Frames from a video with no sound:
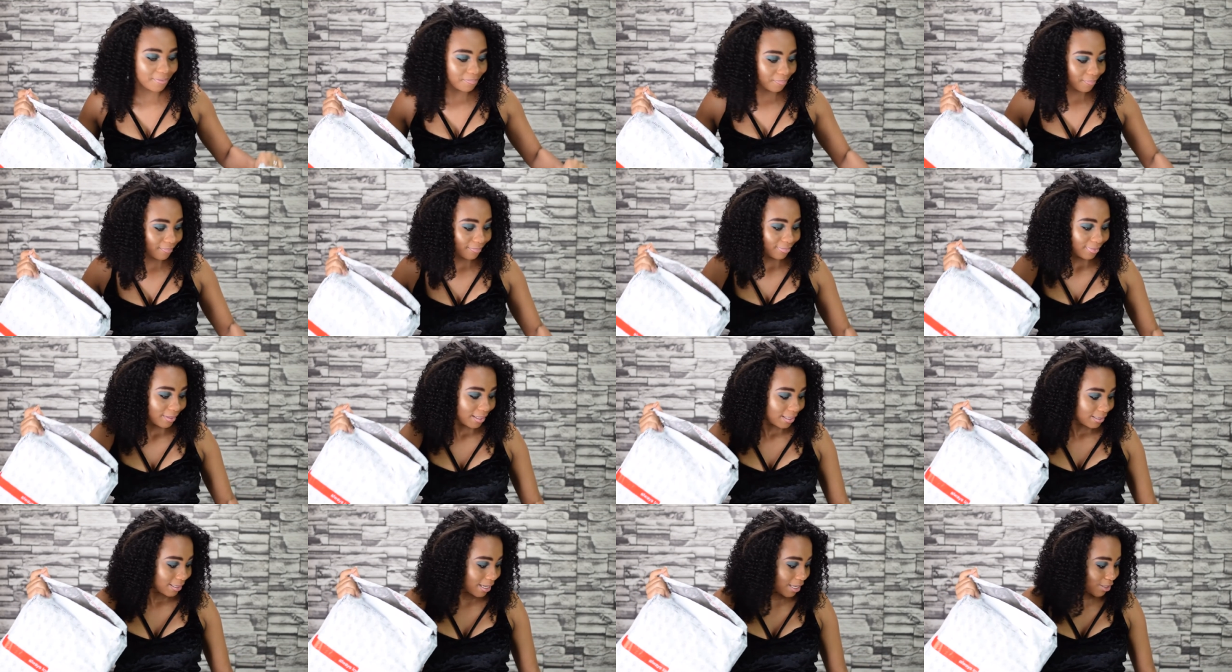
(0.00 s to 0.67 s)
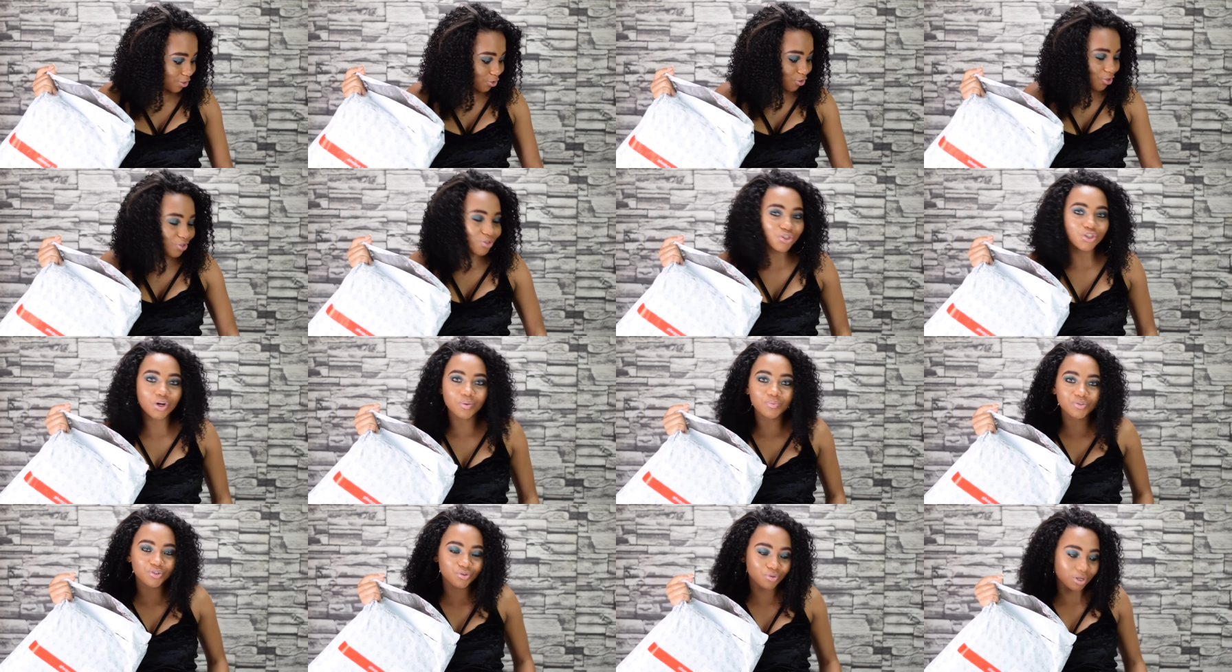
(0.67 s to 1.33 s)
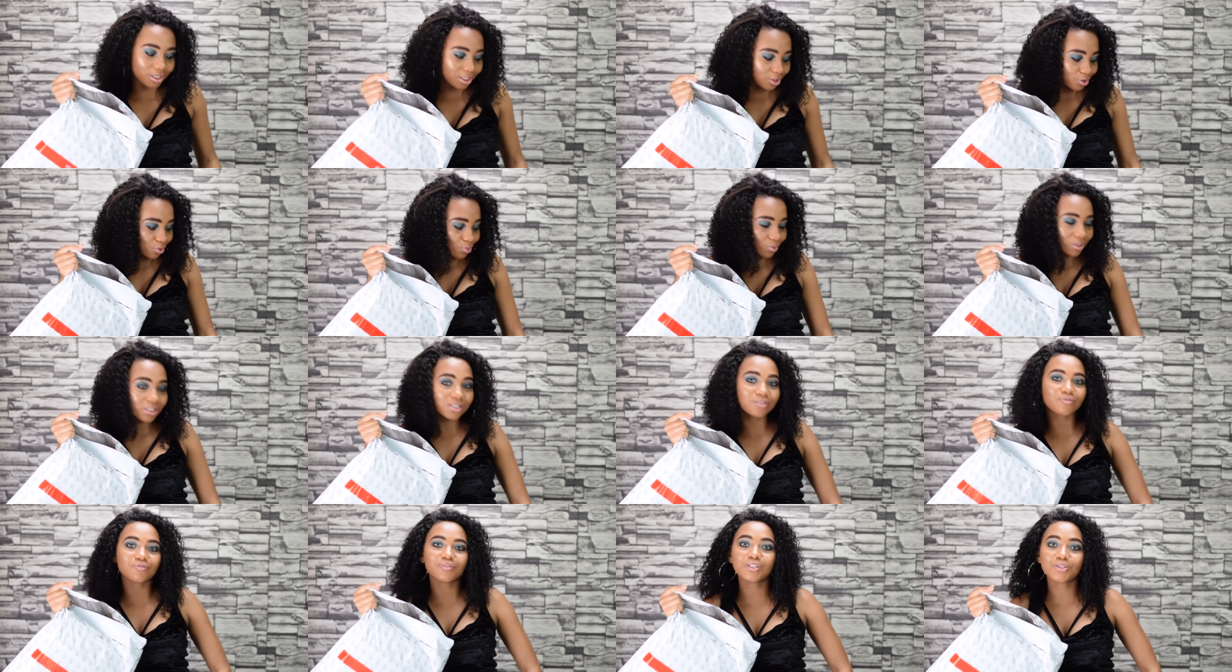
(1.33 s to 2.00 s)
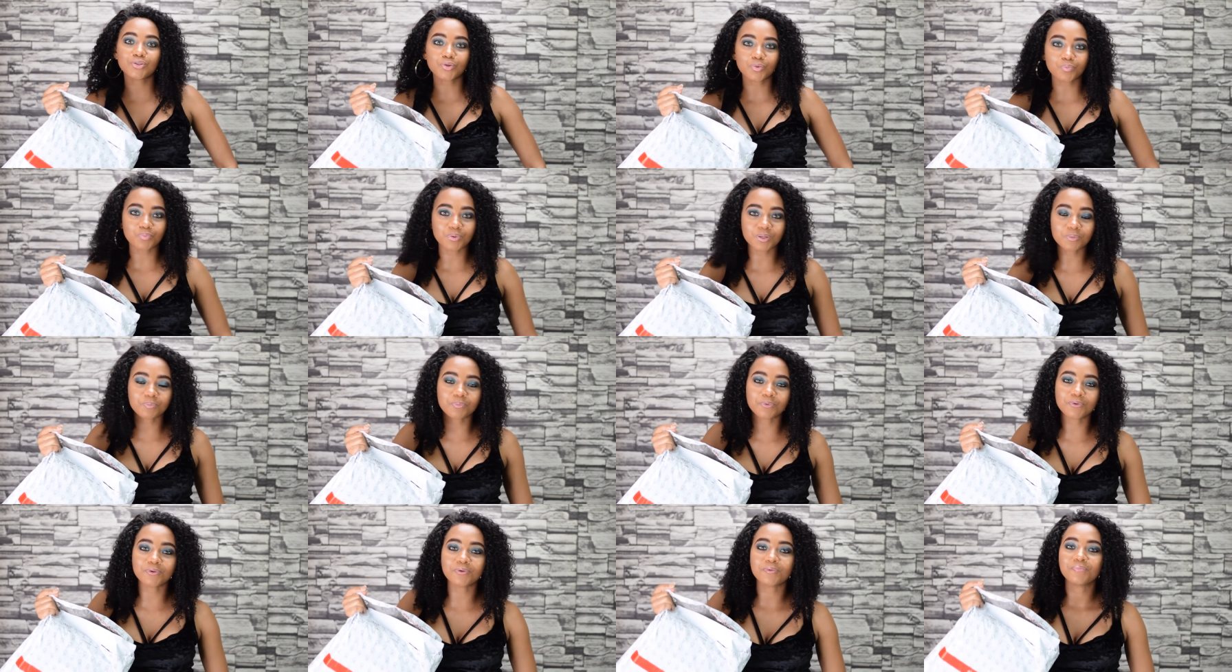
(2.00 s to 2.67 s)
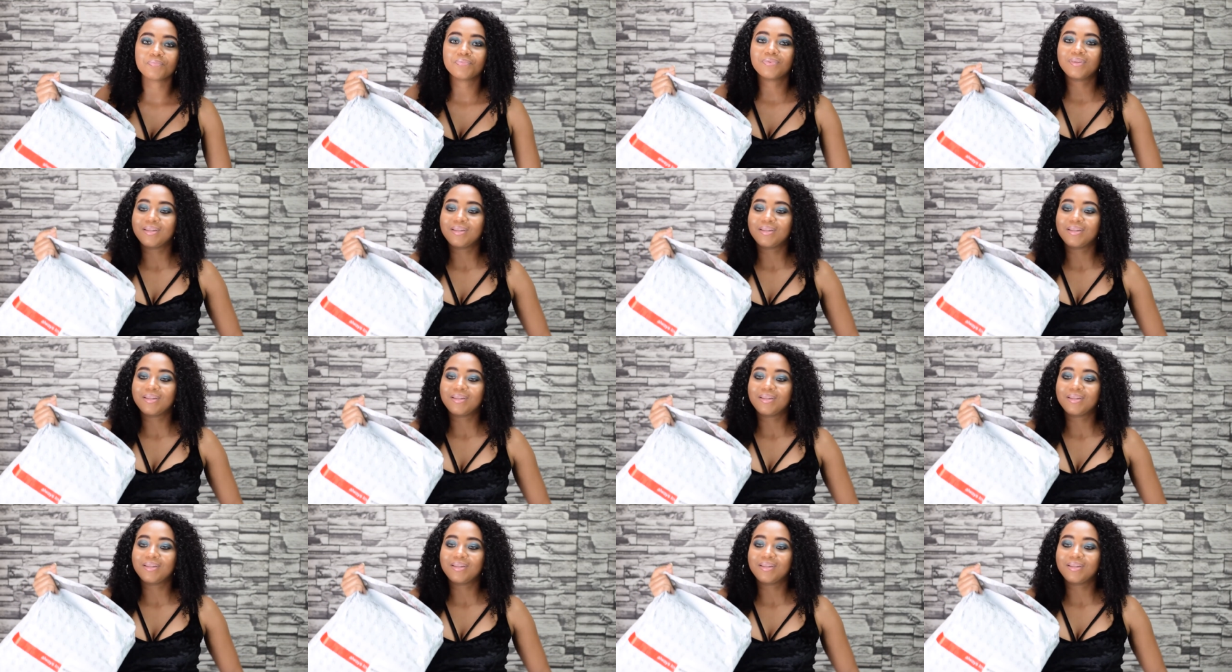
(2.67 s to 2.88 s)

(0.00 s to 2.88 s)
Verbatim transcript: Let's just jump straight into this video, people.